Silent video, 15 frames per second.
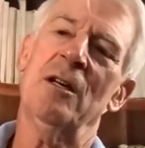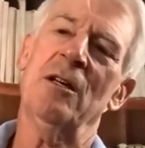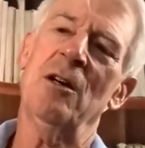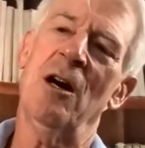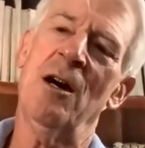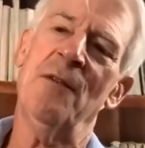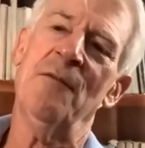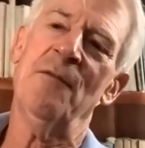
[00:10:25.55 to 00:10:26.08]

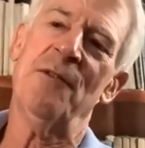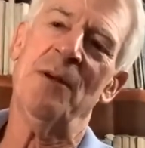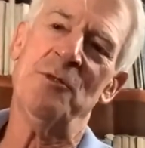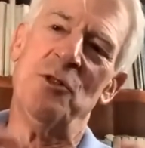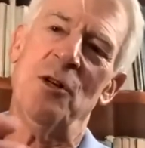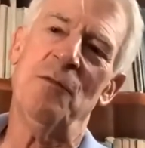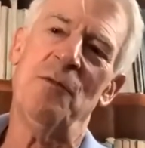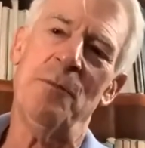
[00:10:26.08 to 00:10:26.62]
gone from
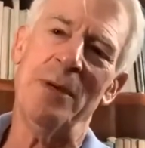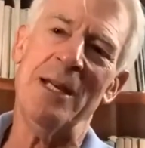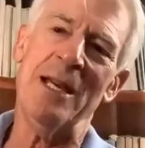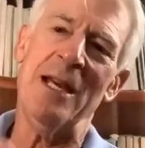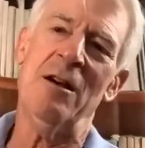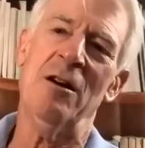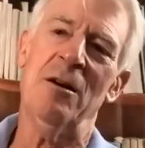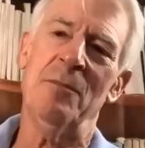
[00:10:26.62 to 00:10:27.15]
sort of the
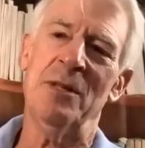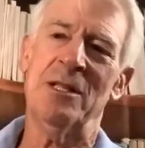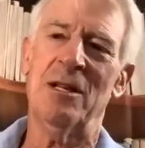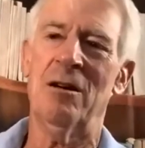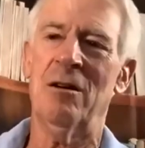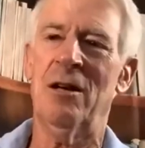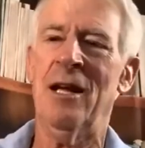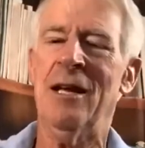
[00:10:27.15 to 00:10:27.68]
beginner
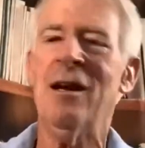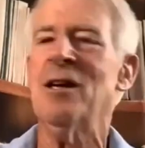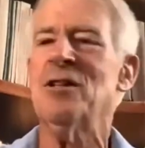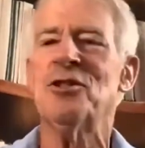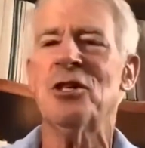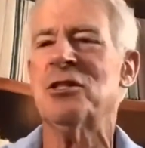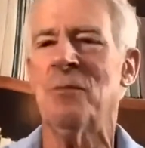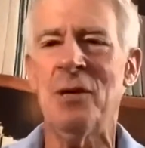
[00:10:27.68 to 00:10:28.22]
material, and not
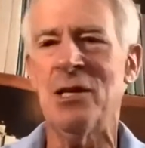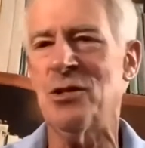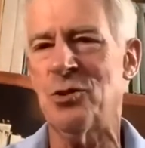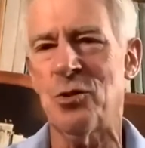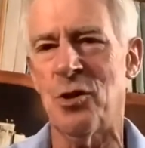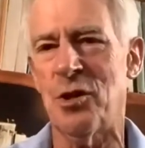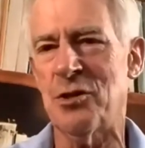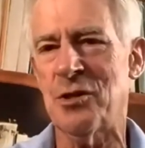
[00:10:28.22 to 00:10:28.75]
just the mini
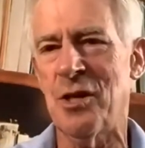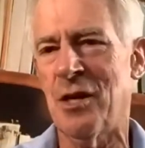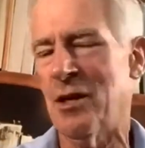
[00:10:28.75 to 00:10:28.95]
stories,